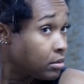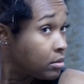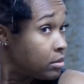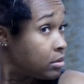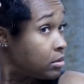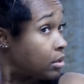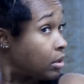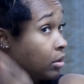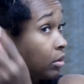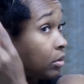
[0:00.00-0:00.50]

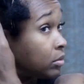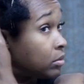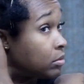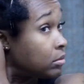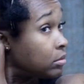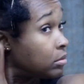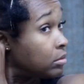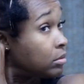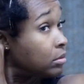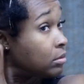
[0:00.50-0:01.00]

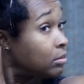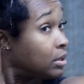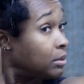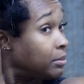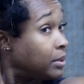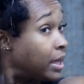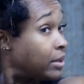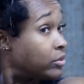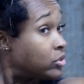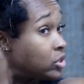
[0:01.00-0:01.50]
So
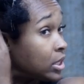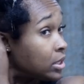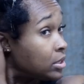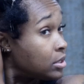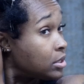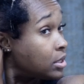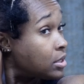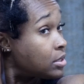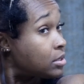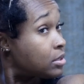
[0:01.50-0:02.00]
maybe I'll
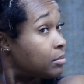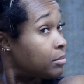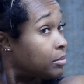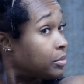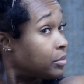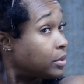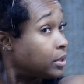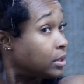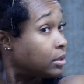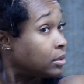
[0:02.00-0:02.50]
change it at some
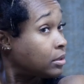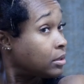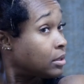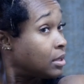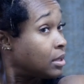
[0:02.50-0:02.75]
point.